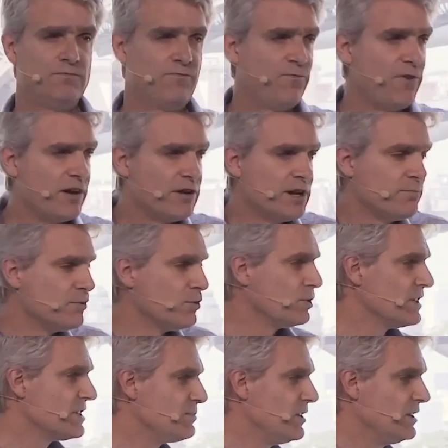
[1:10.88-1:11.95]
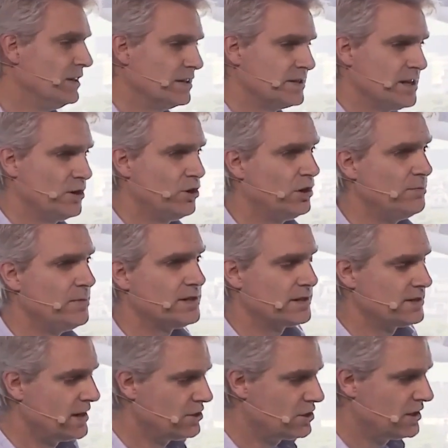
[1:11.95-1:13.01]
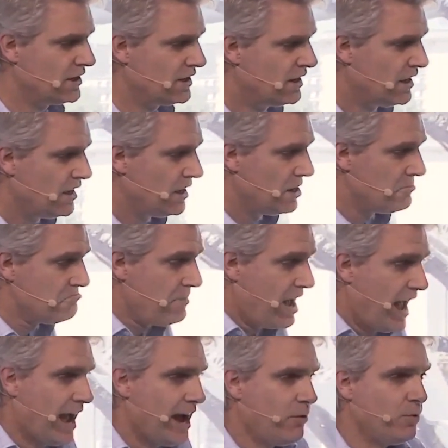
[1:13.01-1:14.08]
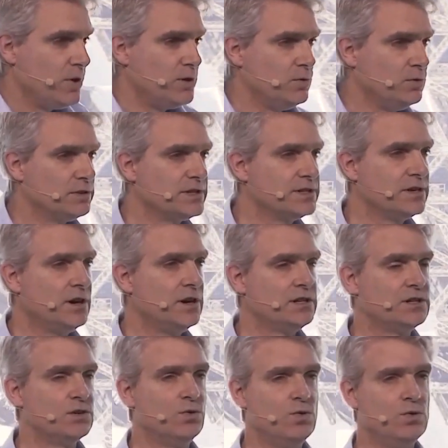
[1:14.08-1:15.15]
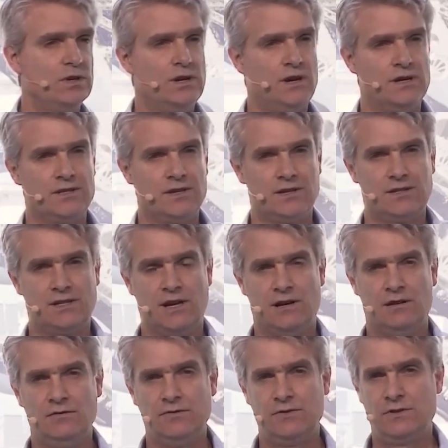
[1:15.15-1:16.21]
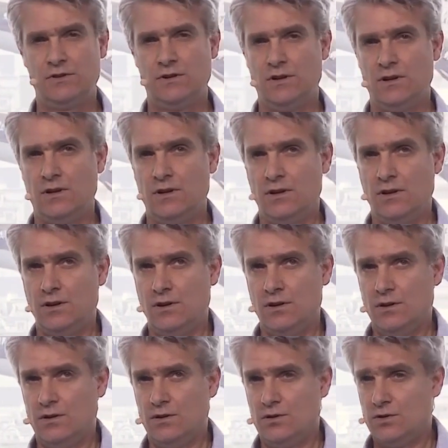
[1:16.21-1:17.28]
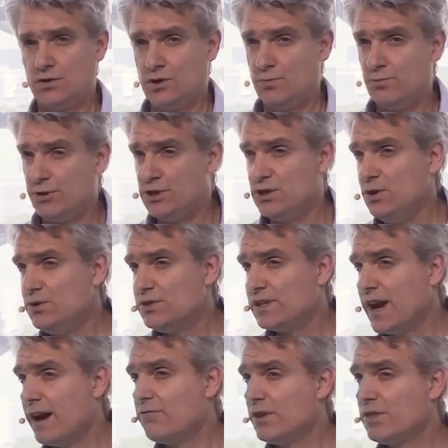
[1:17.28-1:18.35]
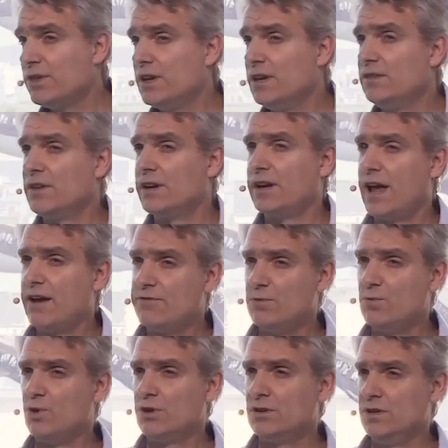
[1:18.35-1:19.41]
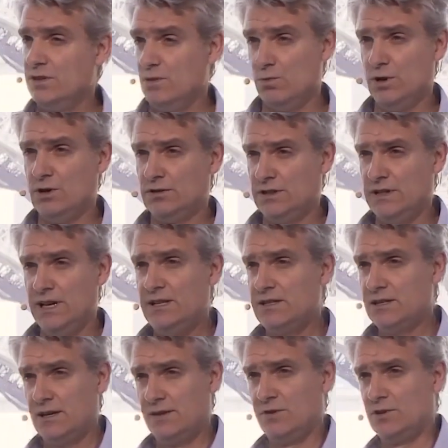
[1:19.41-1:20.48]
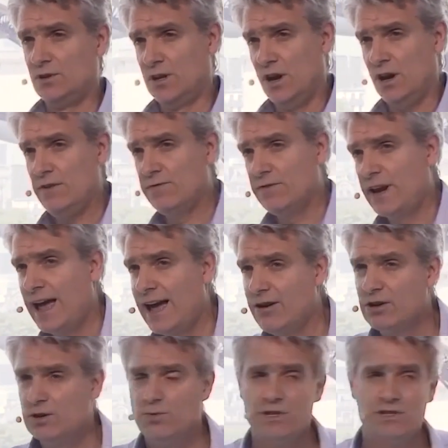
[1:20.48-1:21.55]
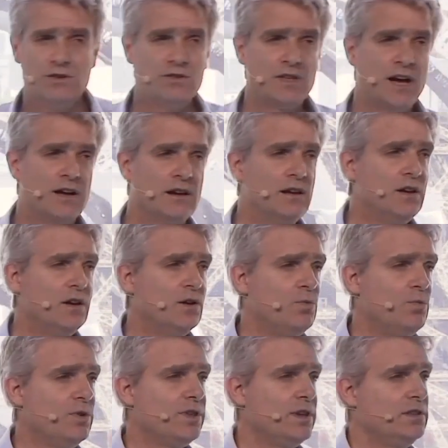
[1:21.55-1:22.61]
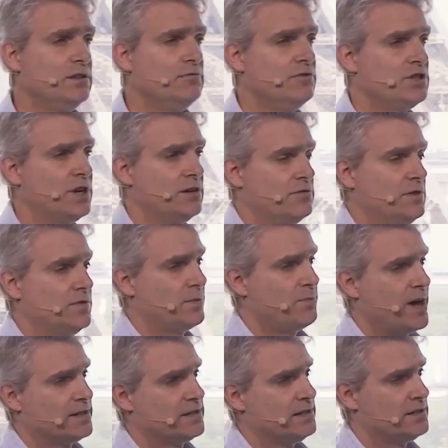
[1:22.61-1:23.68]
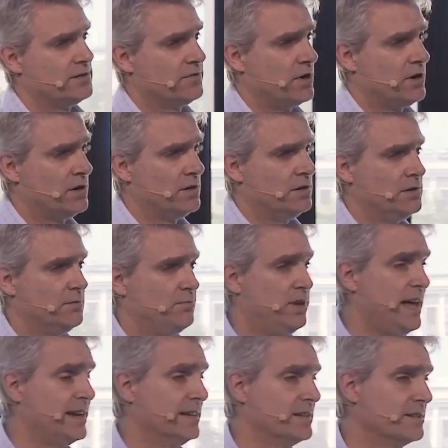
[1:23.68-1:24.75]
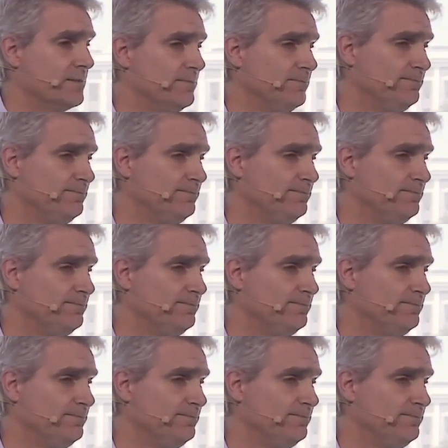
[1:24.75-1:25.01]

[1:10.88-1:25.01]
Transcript: very broadly speaking, because the economy is essentially how we all decide to organize ourselves to produce everything that everyone in the world needs to live a good life, and how can we do that within the regenerative capacities of our planet.